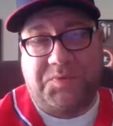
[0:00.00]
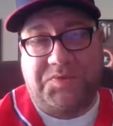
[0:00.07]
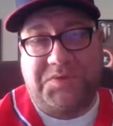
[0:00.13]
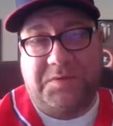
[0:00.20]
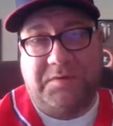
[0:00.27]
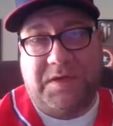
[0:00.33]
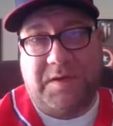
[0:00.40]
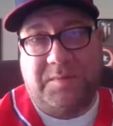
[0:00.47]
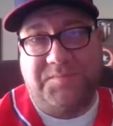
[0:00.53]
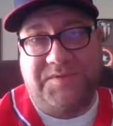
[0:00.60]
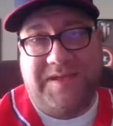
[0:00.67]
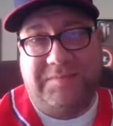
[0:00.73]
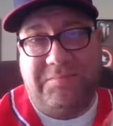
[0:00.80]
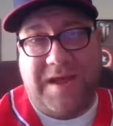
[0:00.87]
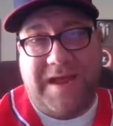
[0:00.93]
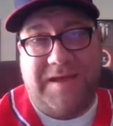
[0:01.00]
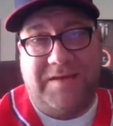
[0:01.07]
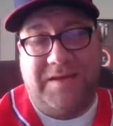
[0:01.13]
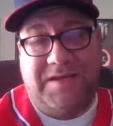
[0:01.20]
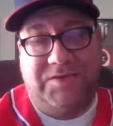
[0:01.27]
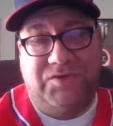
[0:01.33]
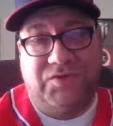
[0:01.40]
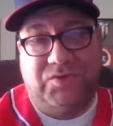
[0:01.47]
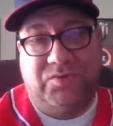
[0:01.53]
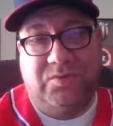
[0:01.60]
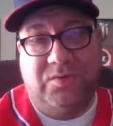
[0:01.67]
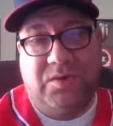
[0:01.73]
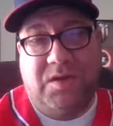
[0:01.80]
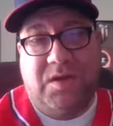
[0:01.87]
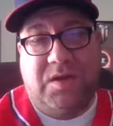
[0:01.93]
or sometimes they backdate
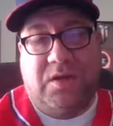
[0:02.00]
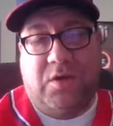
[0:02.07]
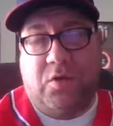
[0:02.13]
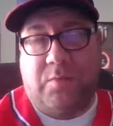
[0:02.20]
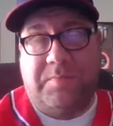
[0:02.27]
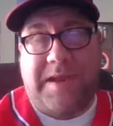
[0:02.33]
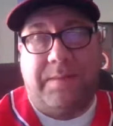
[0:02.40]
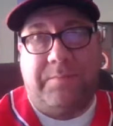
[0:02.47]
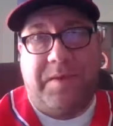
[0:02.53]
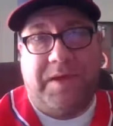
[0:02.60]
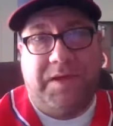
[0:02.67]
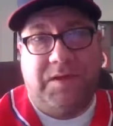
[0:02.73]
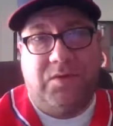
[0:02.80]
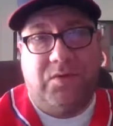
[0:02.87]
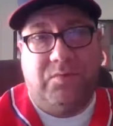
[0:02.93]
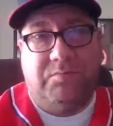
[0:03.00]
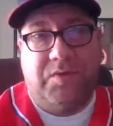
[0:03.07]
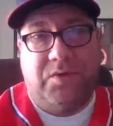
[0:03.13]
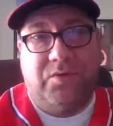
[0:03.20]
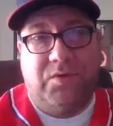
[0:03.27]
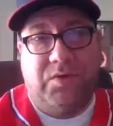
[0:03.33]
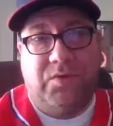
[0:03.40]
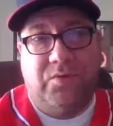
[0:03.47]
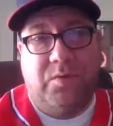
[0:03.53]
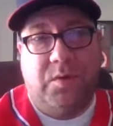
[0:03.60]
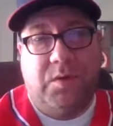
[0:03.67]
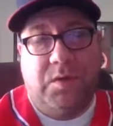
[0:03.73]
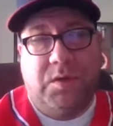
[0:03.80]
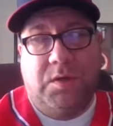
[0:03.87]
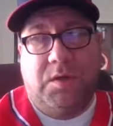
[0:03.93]
you or back pay you, bill you,